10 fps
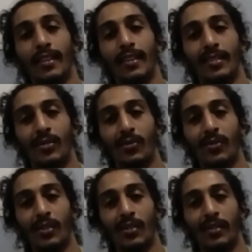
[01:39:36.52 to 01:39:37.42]
What are
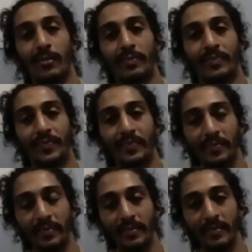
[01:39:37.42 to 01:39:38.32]
you most looking
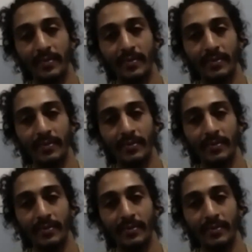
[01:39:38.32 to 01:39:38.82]
forward to?